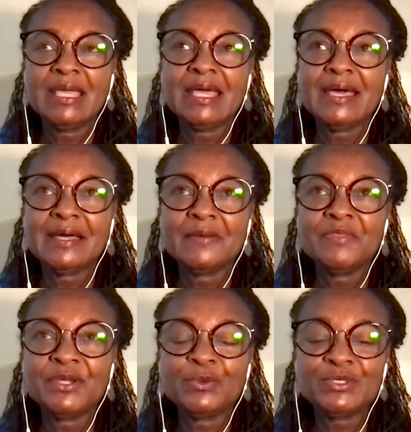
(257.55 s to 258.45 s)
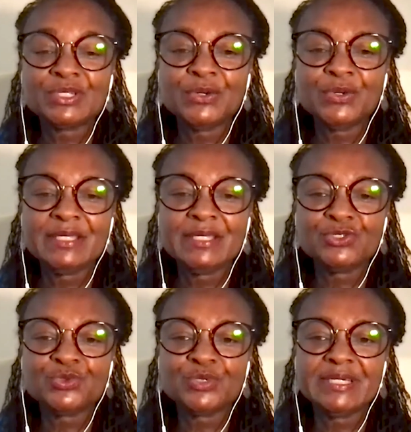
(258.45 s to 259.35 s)
there was no
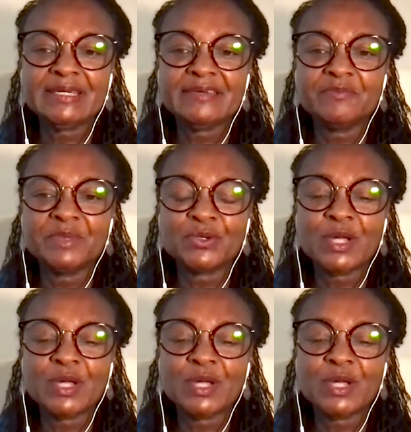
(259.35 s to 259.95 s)
history of mental